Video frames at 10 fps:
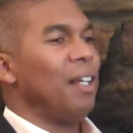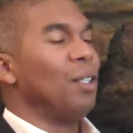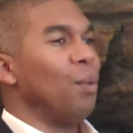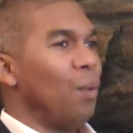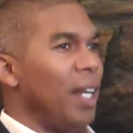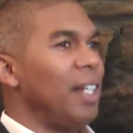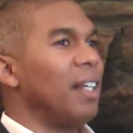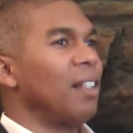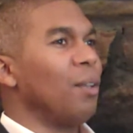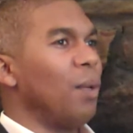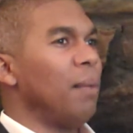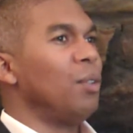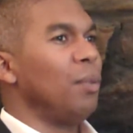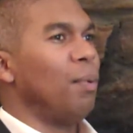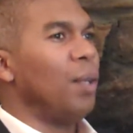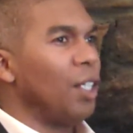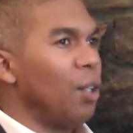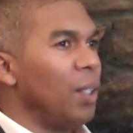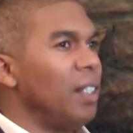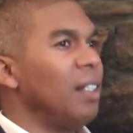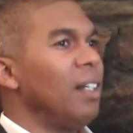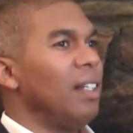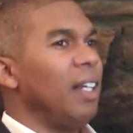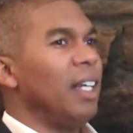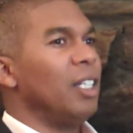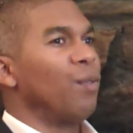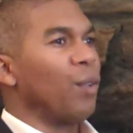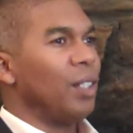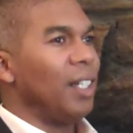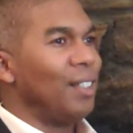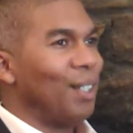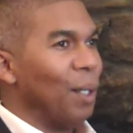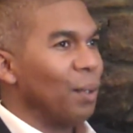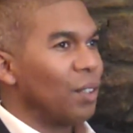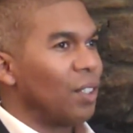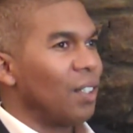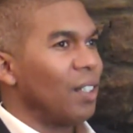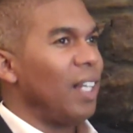And the way to get the Web 2.0 in is for the adults